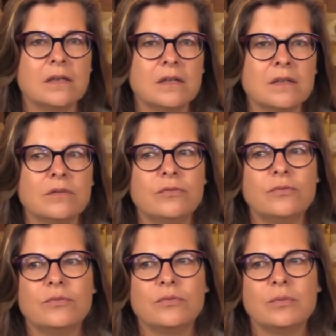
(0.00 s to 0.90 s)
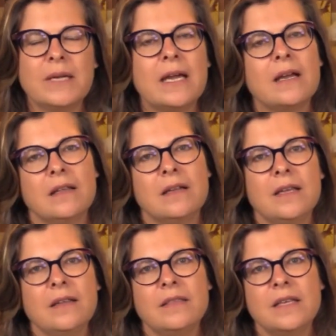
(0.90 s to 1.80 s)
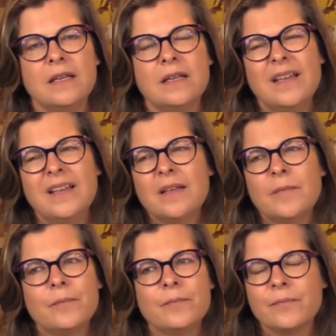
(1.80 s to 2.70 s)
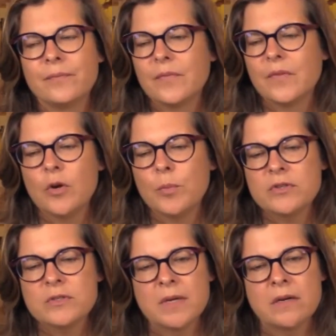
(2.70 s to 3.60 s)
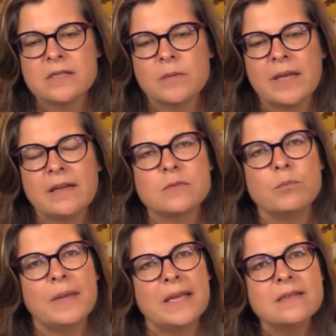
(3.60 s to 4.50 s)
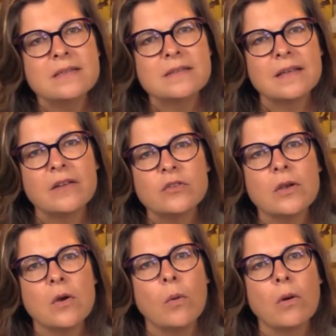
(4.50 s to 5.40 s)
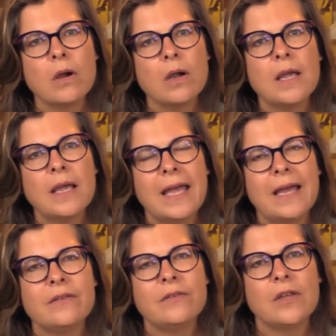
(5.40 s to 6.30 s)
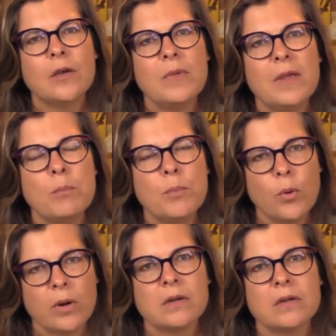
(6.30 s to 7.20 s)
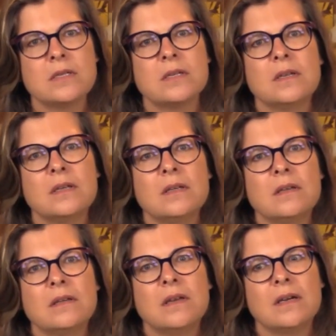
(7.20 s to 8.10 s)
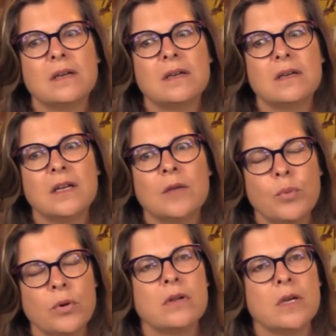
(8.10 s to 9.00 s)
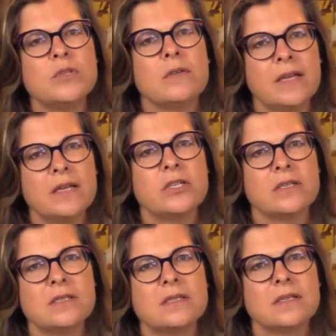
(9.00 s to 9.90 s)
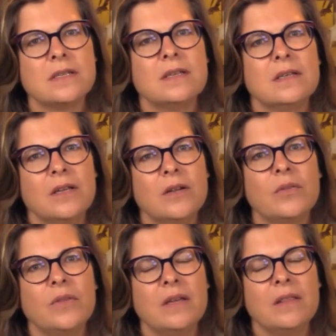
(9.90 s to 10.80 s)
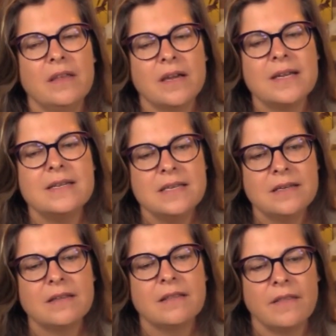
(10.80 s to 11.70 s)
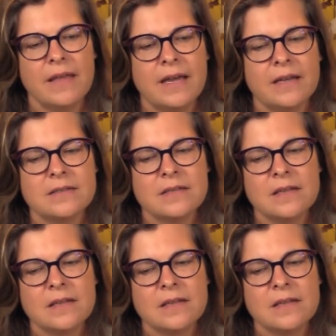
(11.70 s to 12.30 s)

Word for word: of reality that, you know, postmodernism at its base, at its core, has some important, important observations. You know, the idea that